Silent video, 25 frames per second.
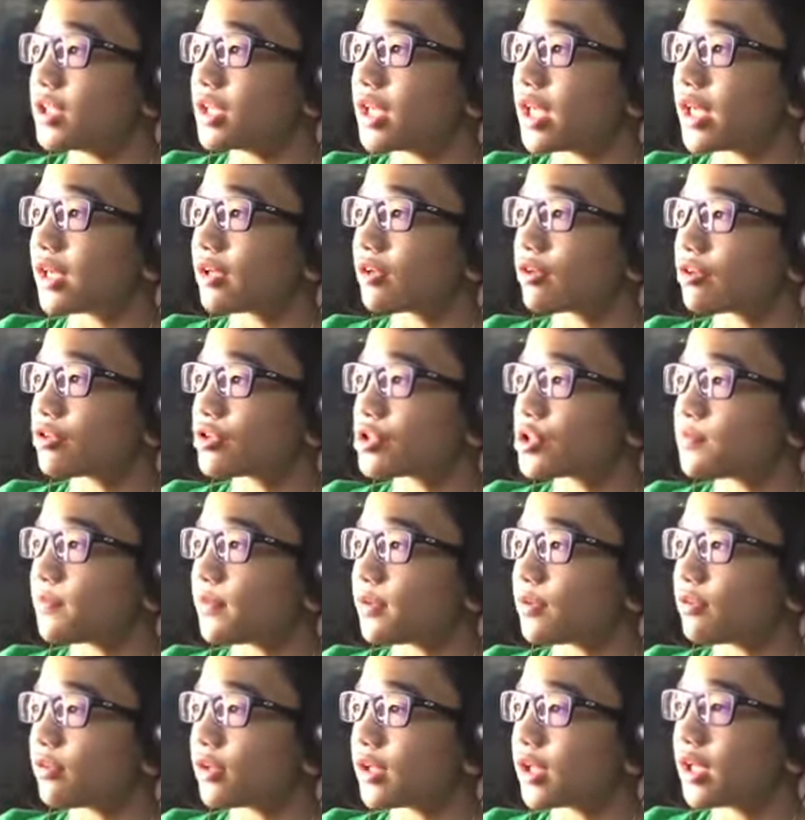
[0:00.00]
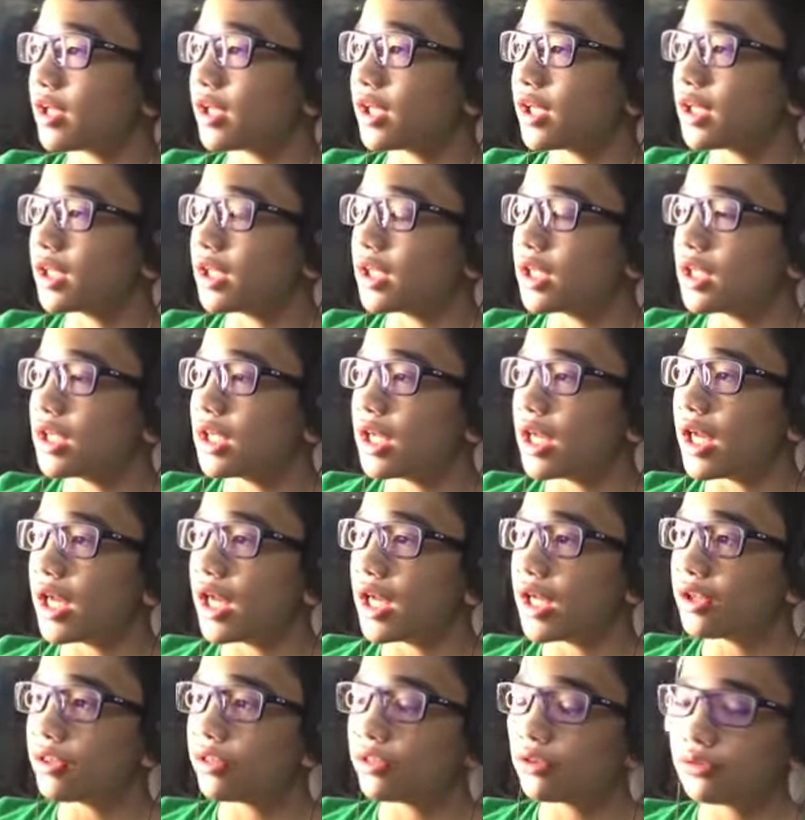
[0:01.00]
like cursed, but okay.
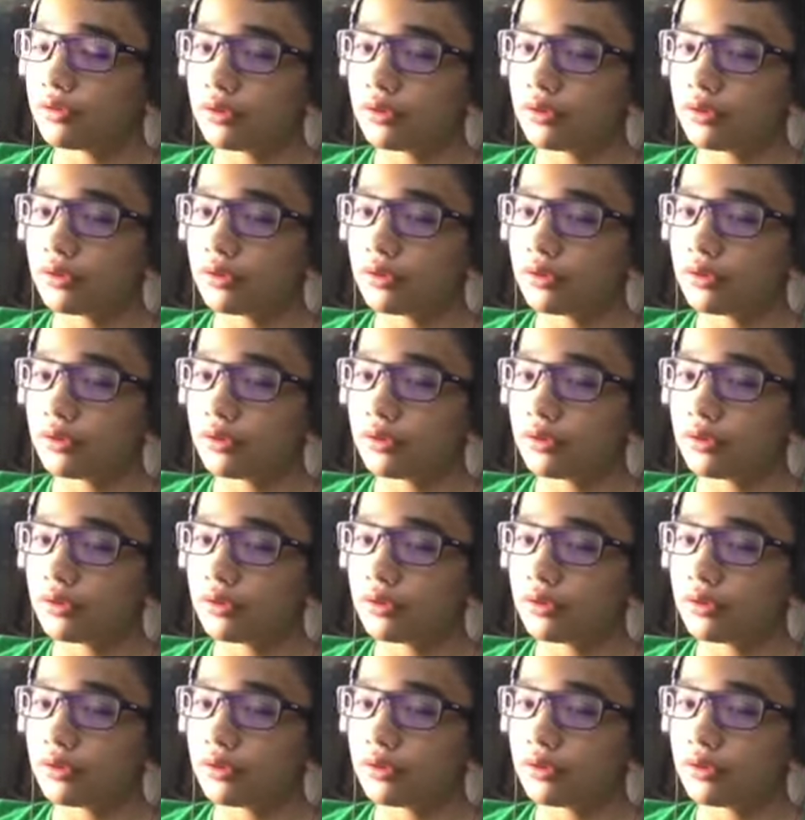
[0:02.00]
And